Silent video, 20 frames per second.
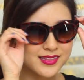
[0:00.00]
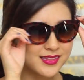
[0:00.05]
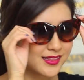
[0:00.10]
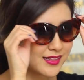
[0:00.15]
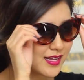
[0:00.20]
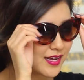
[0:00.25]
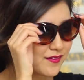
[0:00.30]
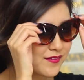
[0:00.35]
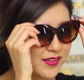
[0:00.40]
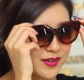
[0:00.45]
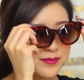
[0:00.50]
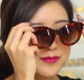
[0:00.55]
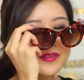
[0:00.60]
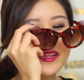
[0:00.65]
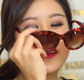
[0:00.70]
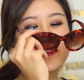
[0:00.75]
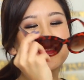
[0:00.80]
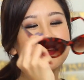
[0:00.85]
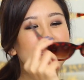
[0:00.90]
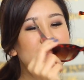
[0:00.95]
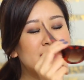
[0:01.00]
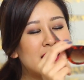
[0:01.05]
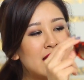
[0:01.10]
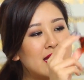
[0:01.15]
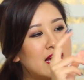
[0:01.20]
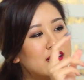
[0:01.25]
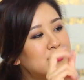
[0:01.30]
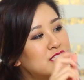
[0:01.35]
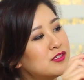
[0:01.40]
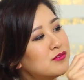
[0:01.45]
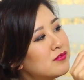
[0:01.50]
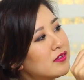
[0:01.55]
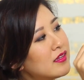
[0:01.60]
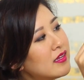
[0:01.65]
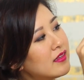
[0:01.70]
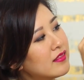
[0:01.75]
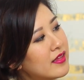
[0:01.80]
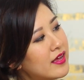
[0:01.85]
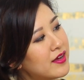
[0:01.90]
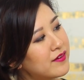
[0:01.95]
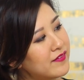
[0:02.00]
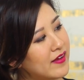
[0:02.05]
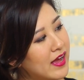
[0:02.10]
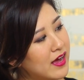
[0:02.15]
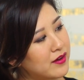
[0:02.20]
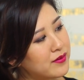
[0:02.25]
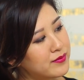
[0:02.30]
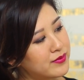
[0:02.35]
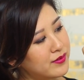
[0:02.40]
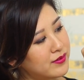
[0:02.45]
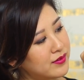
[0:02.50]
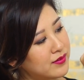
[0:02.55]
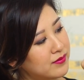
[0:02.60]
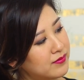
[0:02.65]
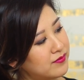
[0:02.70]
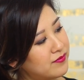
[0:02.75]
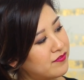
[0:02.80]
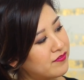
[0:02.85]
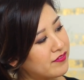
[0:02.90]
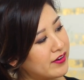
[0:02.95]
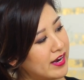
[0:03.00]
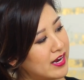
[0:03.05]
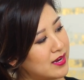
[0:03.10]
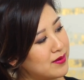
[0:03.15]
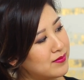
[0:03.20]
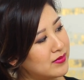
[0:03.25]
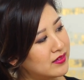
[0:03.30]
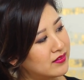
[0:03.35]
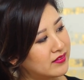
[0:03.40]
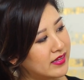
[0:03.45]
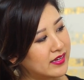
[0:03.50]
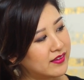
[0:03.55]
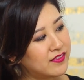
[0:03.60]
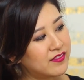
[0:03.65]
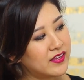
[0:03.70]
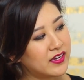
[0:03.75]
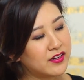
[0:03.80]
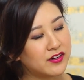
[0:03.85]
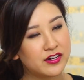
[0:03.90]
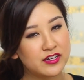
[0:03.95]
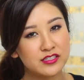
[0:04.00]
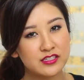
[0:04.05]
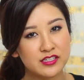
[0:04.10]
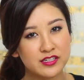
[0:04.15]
Love them, love these. I actually really love how the frame is like thicker